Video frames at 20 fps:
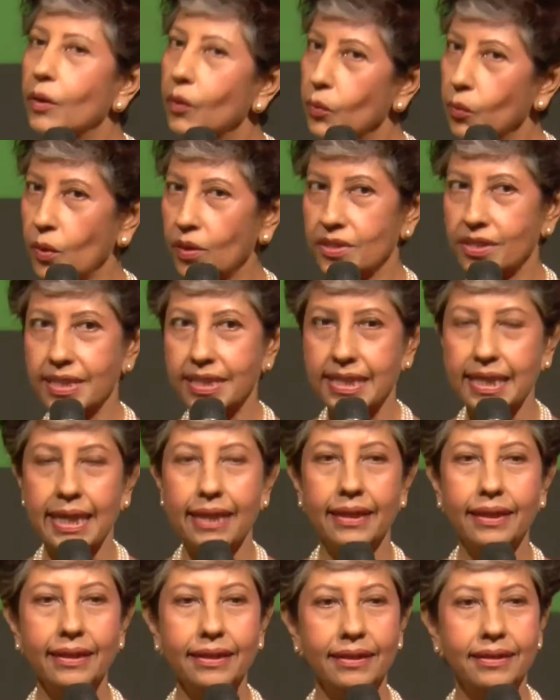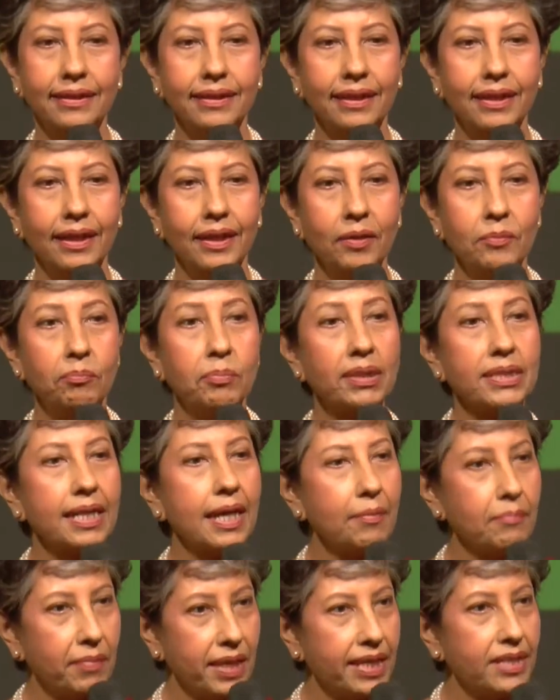was in Delhi, but
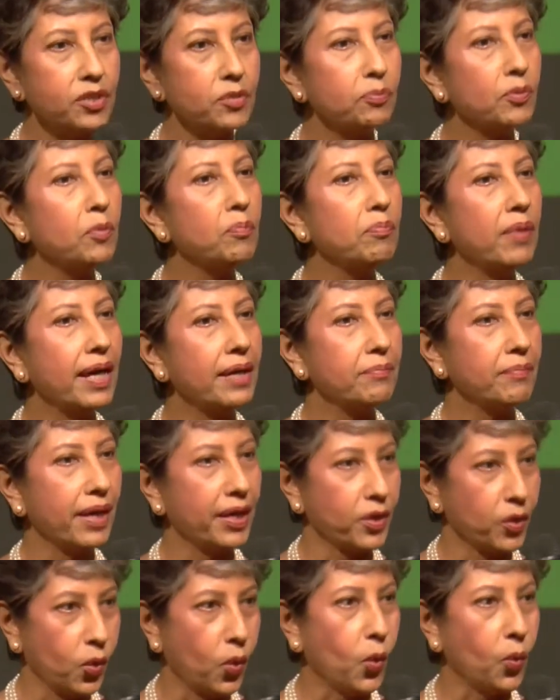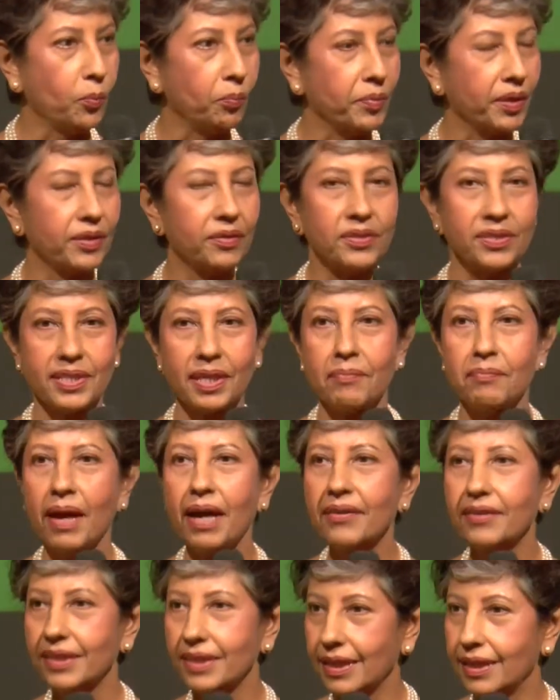I made Mumbai my home because I
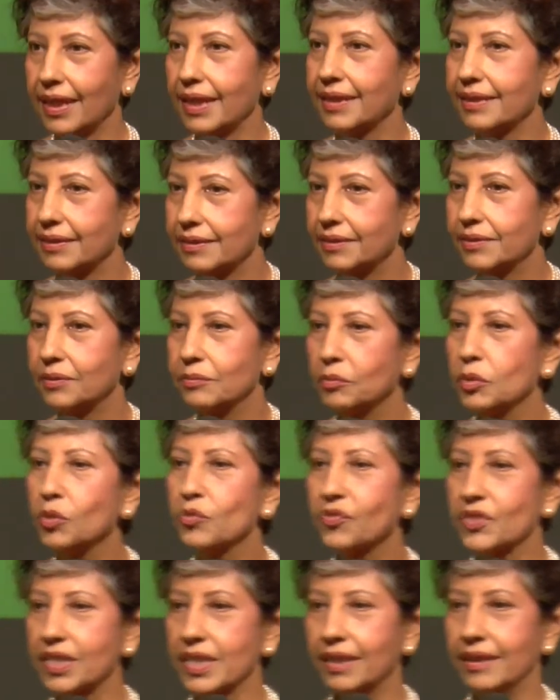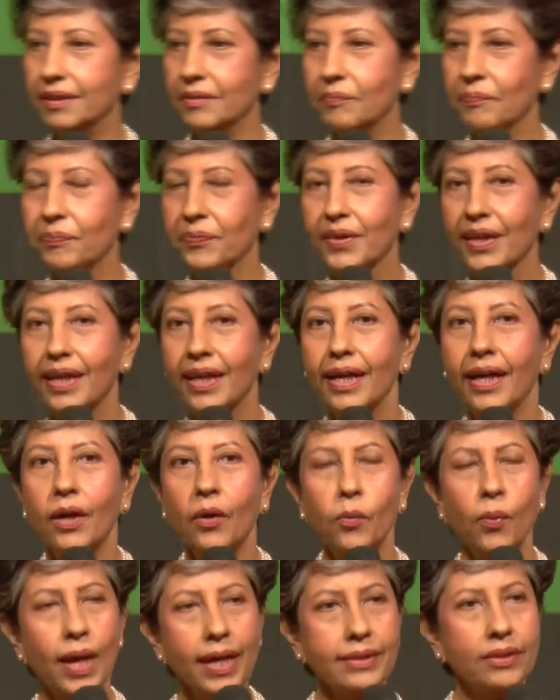married and I moved here.
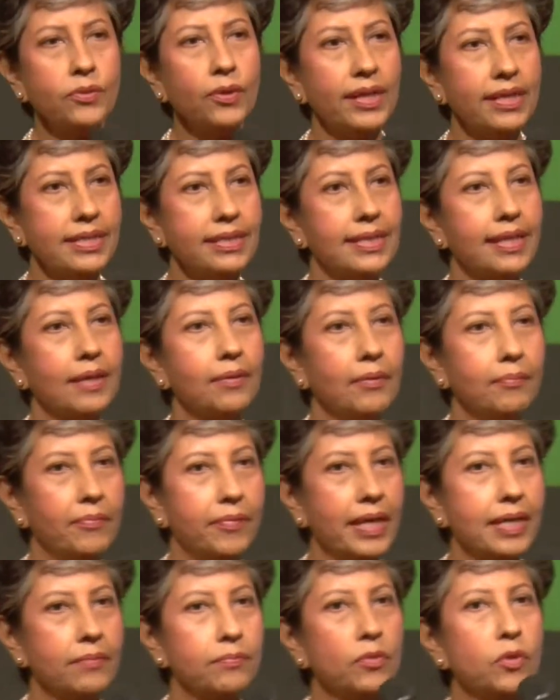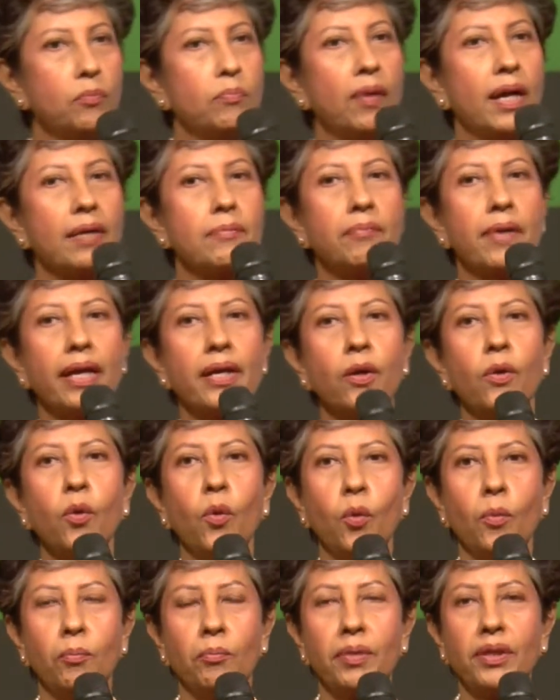Why do I say made Mumbai my
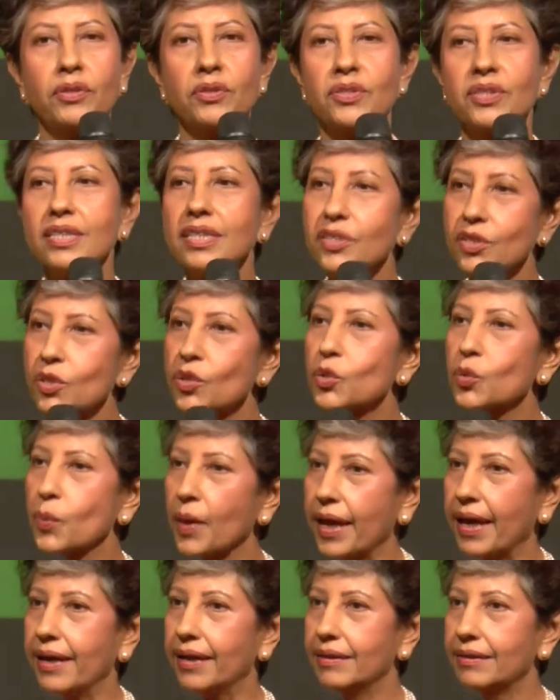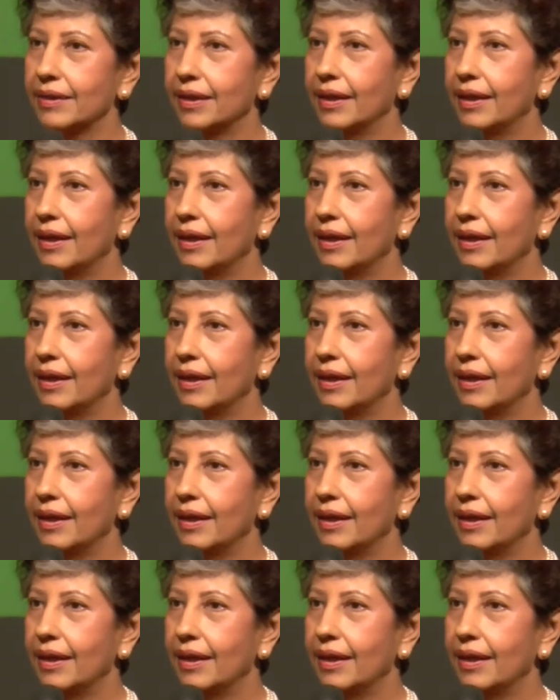home? Because this is where